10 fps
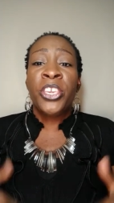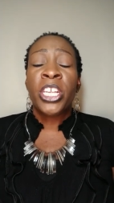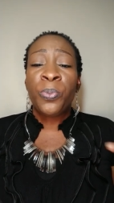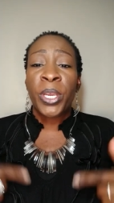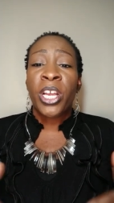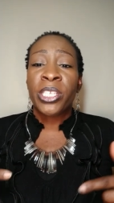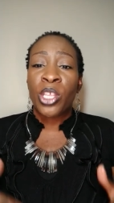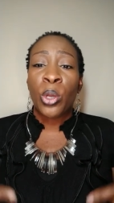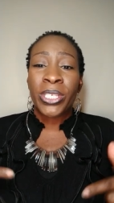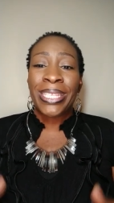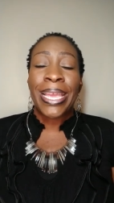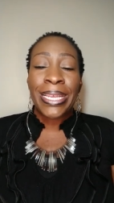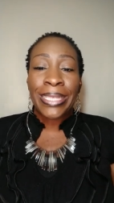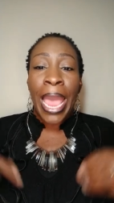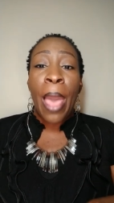Just because those
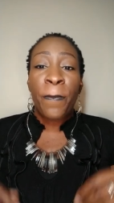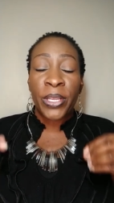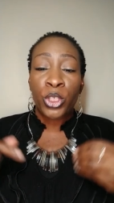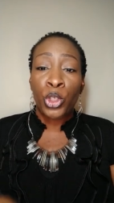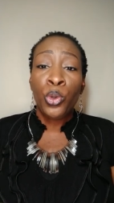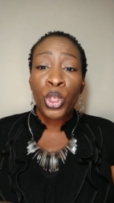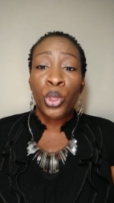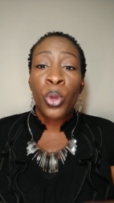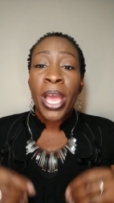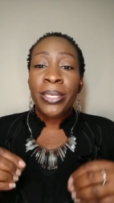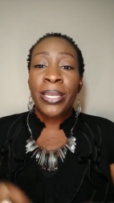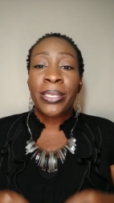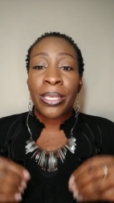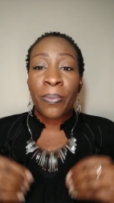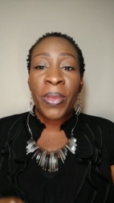things happen to you
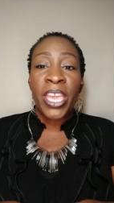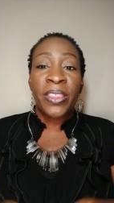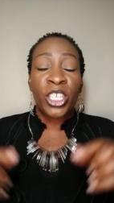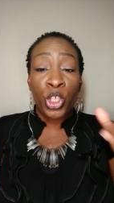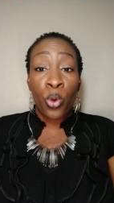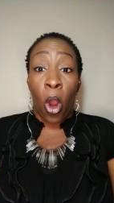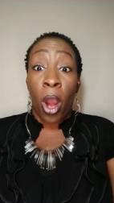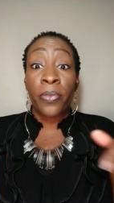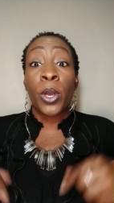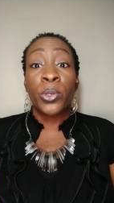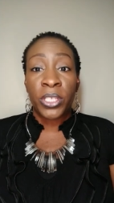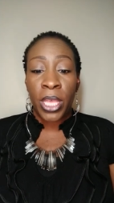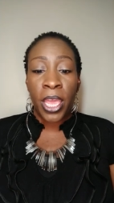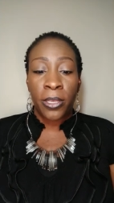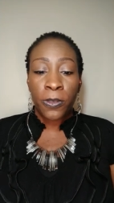doesn't mean that you are those
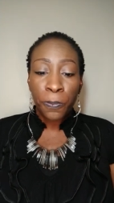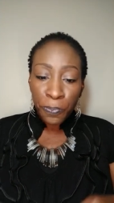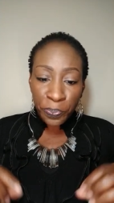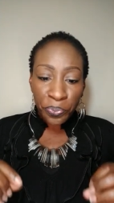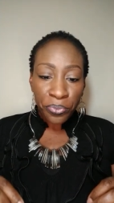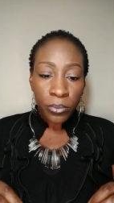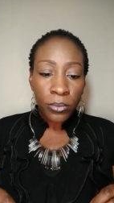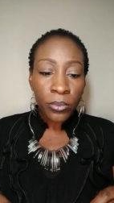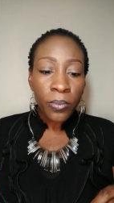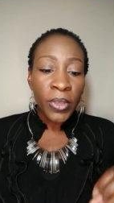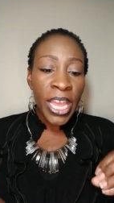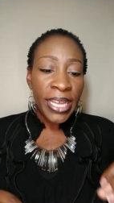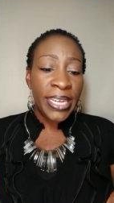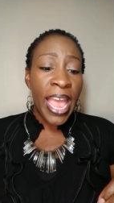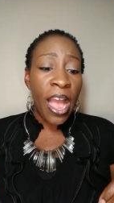things.
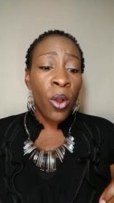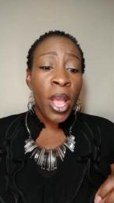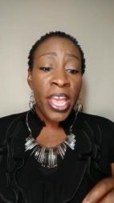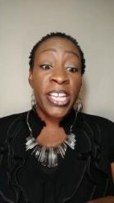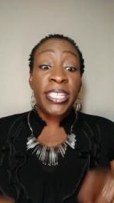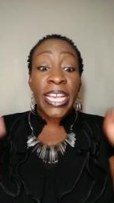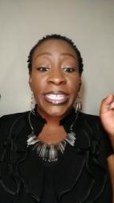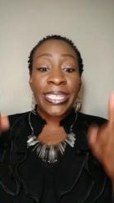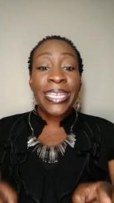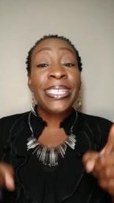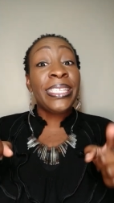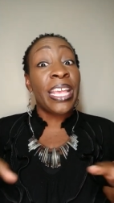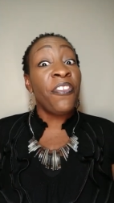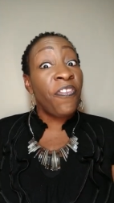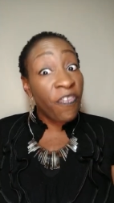Now it says this is
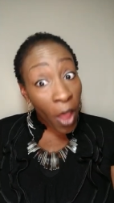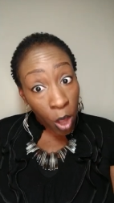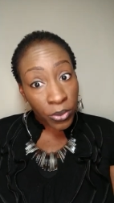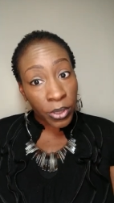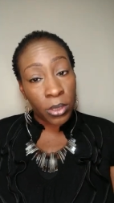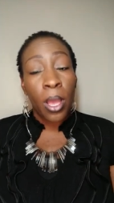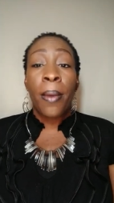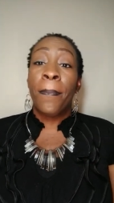a false